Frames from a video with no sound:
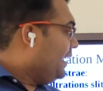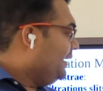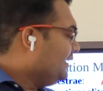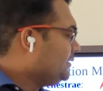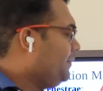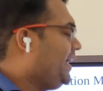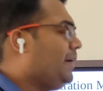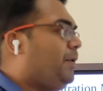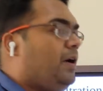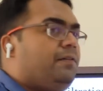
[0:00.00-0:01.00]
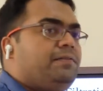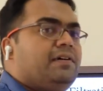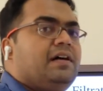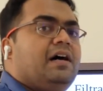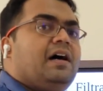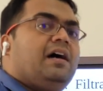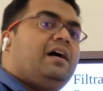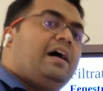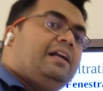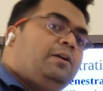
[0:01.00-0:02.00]
It is made up of
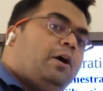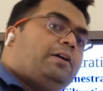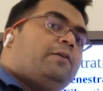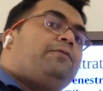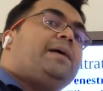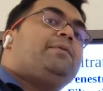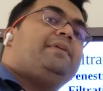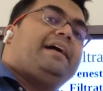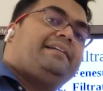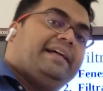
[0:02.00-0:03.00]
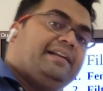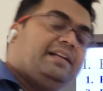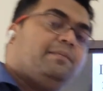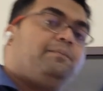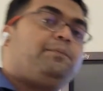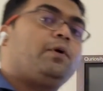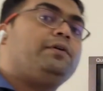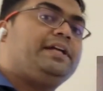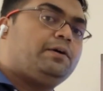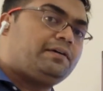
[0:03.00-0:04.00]
a lot of fibronectin,
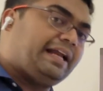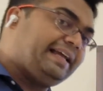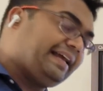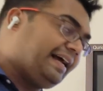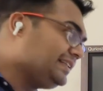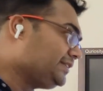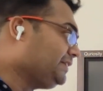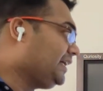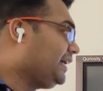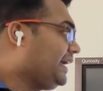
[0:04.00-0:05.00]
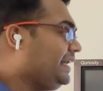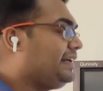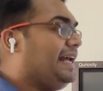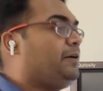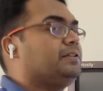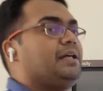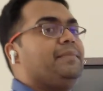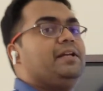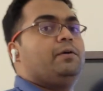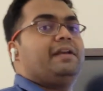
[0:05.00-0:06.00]
proteoglycans, which are again
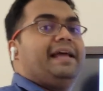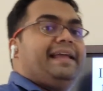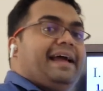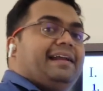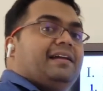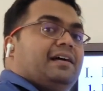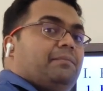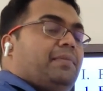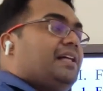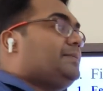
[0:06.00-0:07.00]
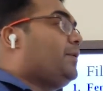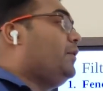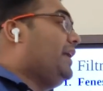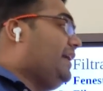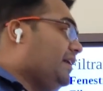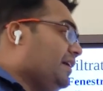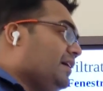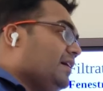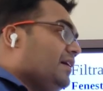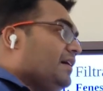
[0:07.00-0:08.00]
glycosaminoglycan plus protein.
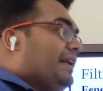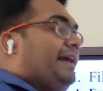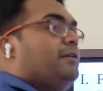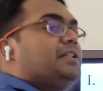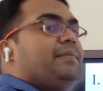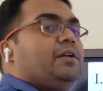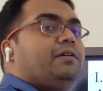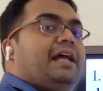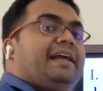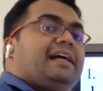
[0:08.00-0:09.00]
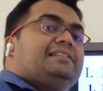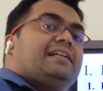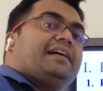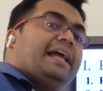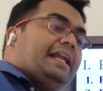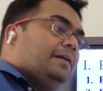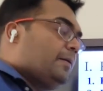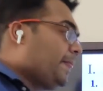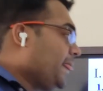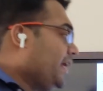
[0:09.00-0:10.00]
Glycosaminoglycans are again
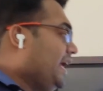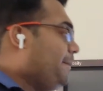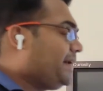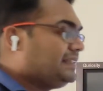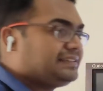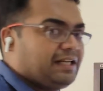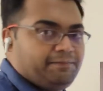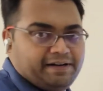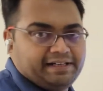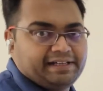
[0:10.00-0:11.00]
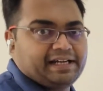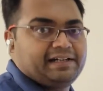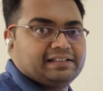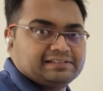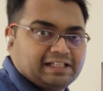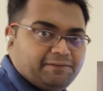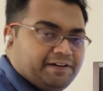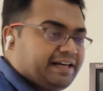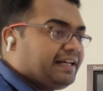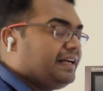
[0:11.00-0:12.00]
heparin sulfate, keratan
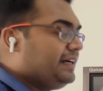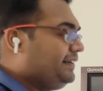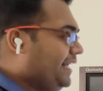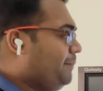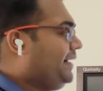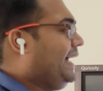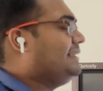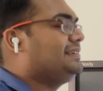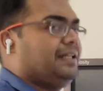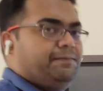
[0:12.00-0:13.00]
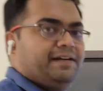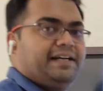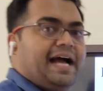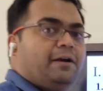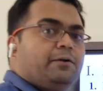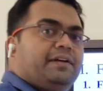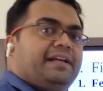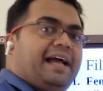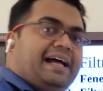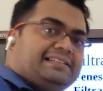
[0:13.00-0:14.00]
sulfate, dermatan sulfate,
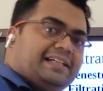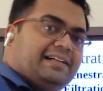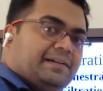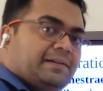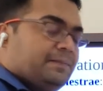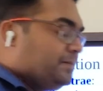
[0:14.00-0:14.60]
hyaluronic acid,